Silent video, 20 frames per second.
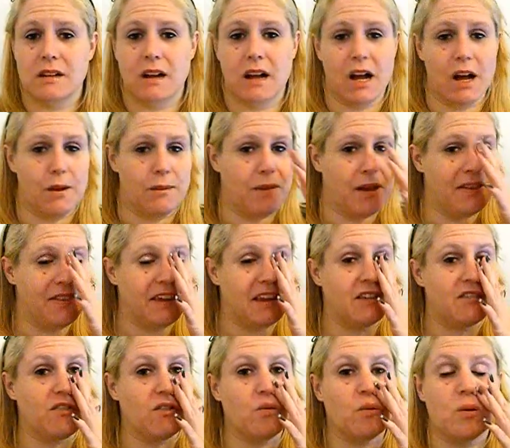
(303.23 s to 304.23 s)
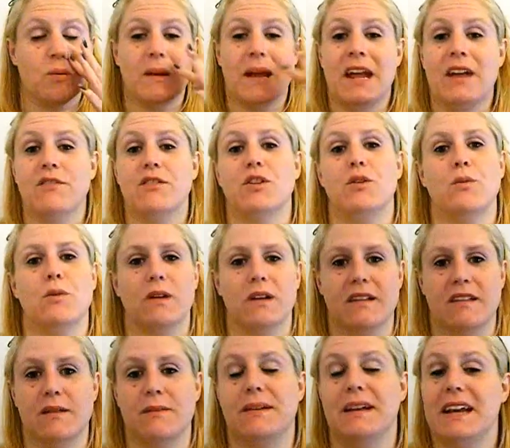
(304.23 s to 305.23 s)
I think if it were behavior that were
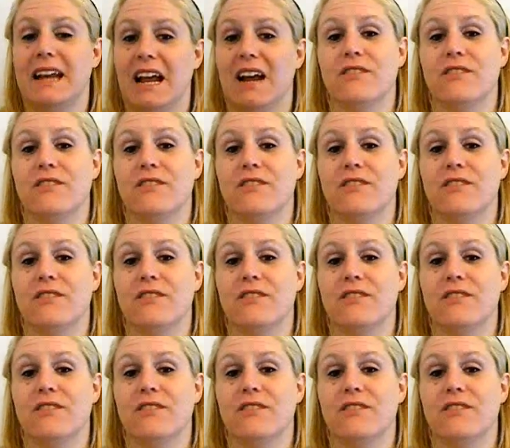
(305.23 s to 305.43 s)
exhibited